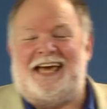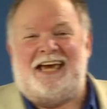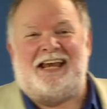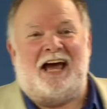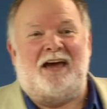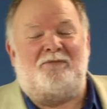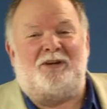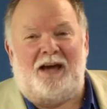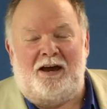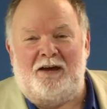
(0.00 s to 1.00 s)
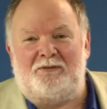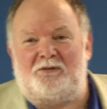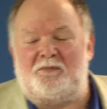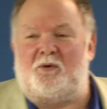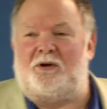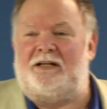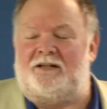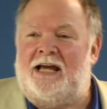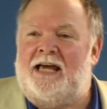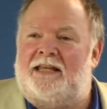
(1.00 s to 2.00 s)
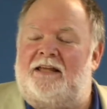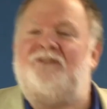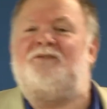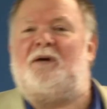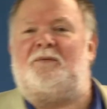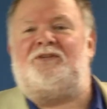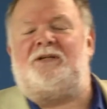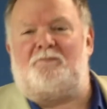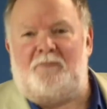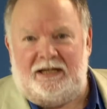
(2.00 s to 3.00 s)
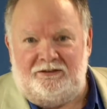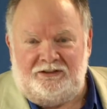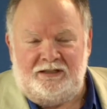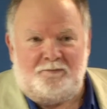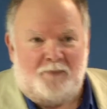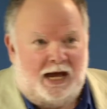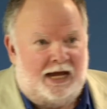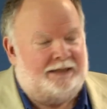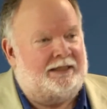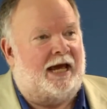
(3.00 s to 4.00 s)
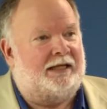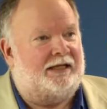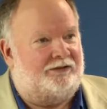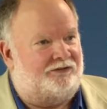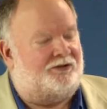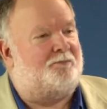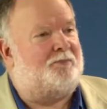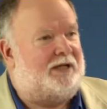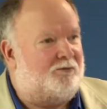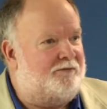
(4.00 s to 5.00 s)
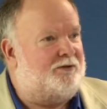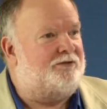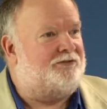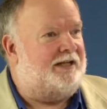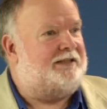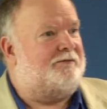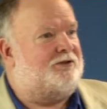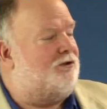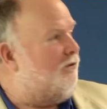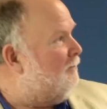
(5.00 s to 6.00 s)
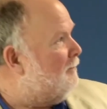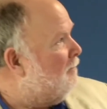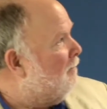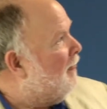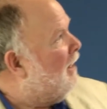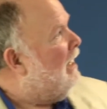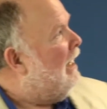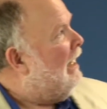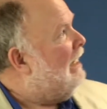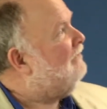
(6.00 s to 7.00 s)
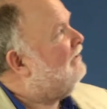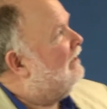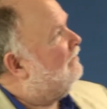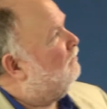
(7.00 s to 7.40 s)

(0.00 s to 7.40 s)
and I have, the, I have the report here. Now, this is published in Medicine, Mind, and Adolescence, a peer reviewed scientific journal. He says,